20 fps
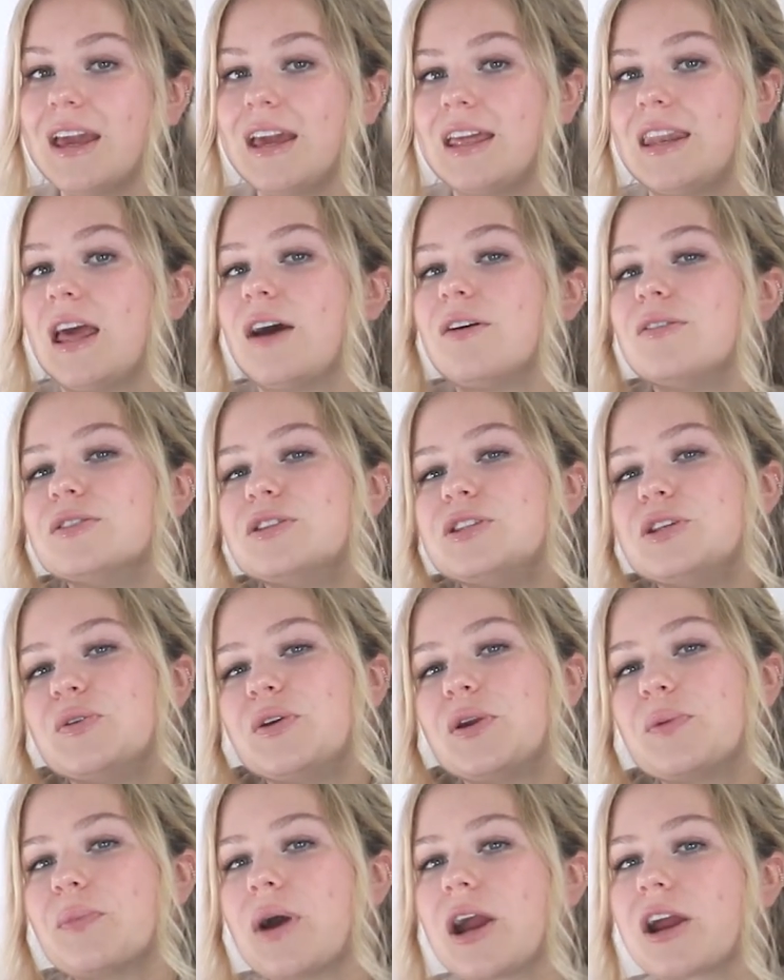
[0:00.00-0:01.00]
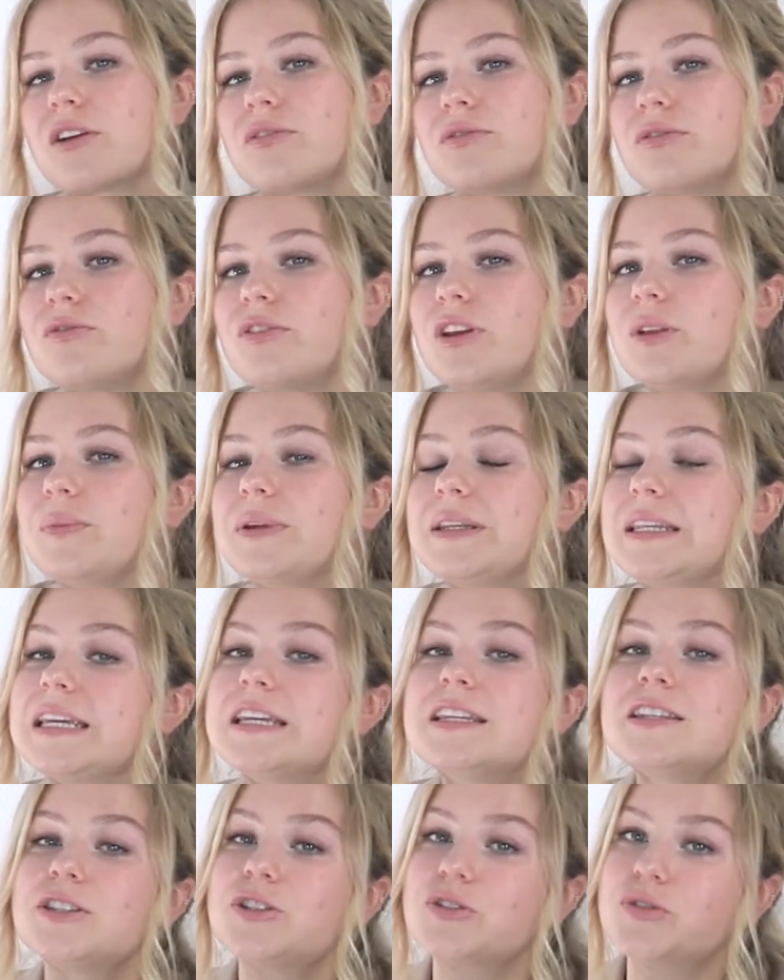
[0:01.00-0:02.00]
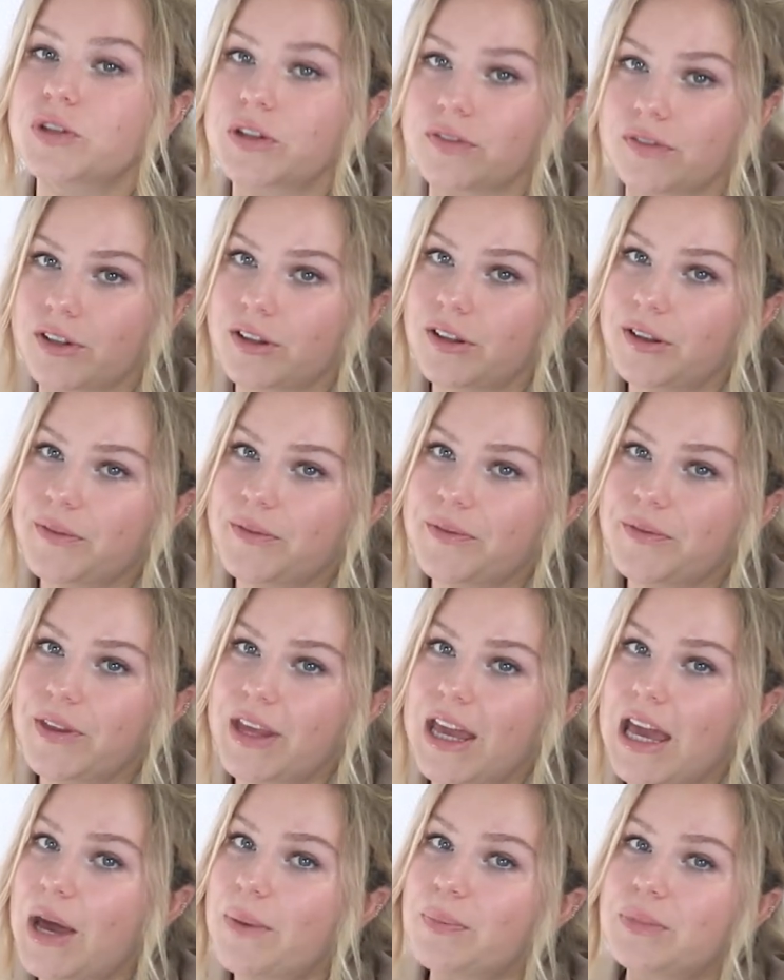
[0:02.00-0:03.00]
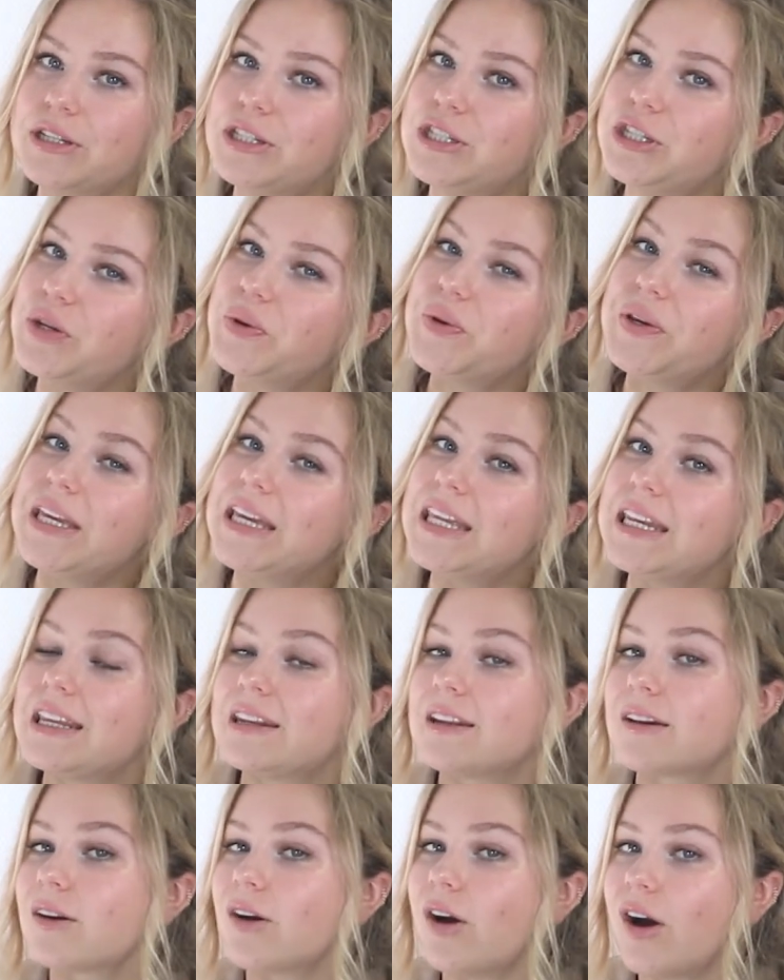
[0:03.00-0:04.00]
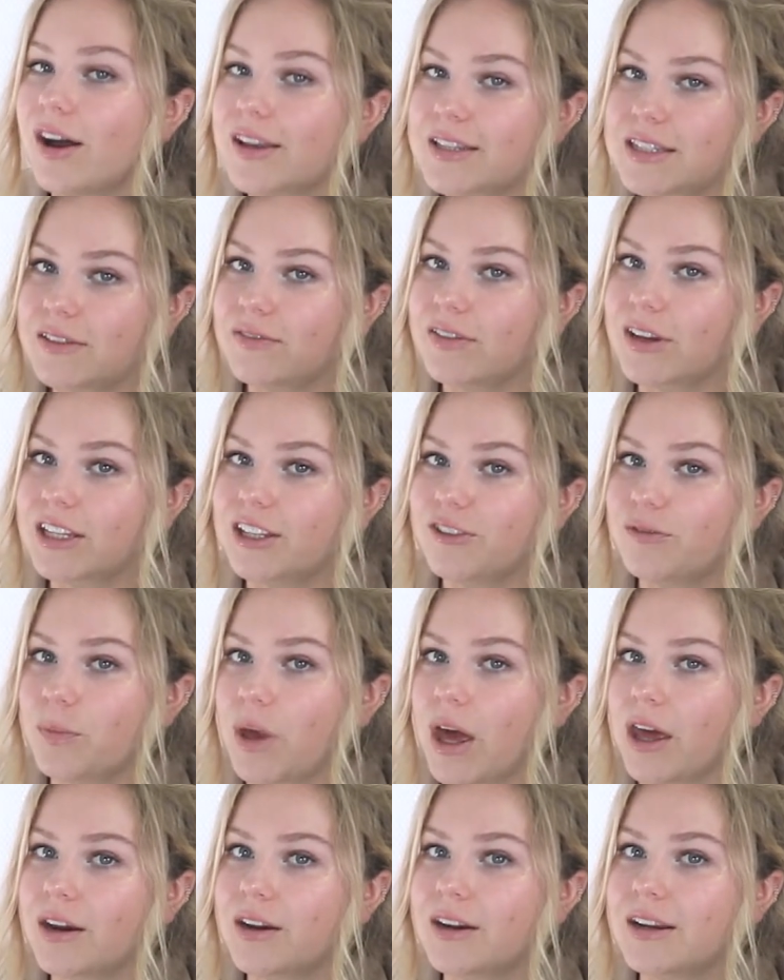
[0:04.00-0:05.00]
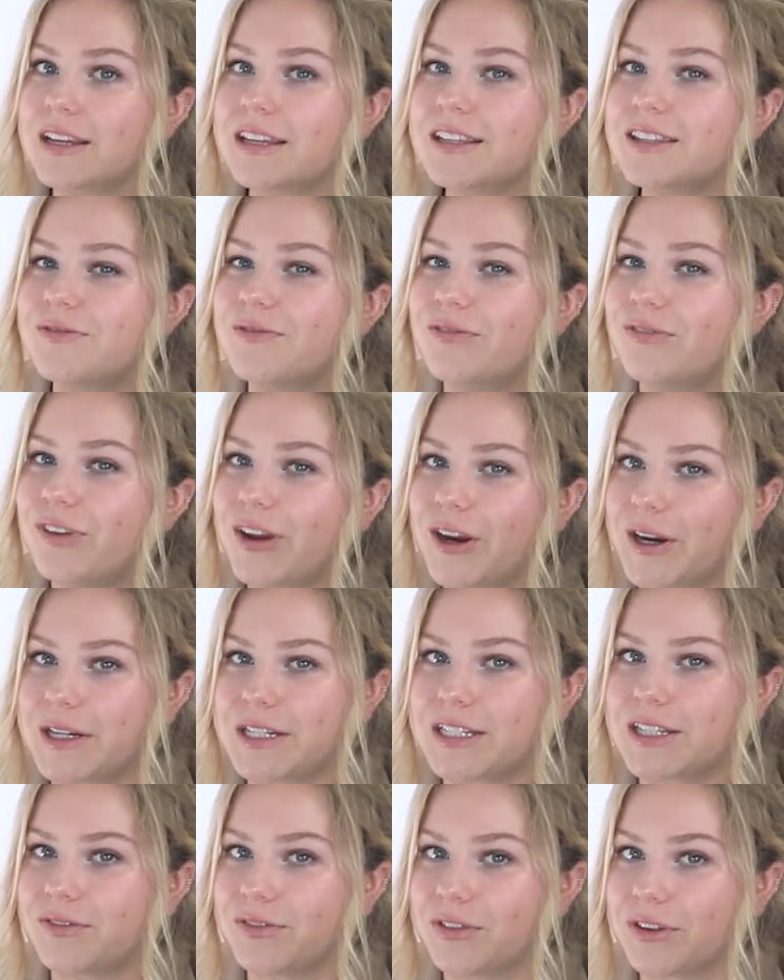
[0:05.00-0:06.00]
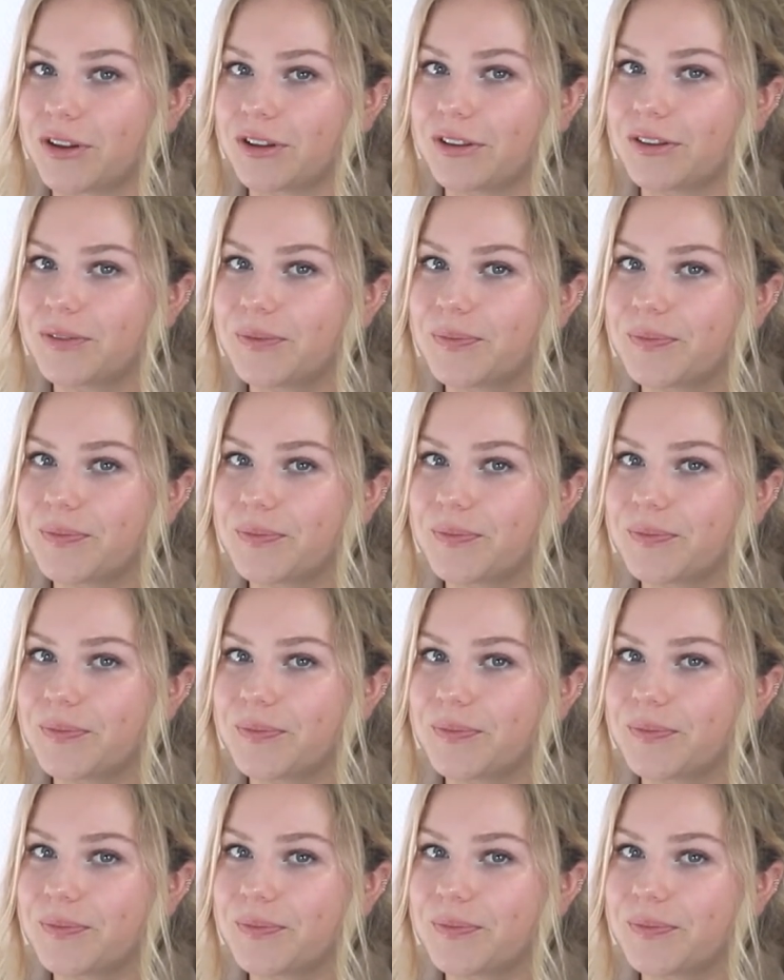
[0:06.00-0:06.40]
Now, doing micro-fulfillment is trivial, but doing it in a cost-effective manner is very difficult.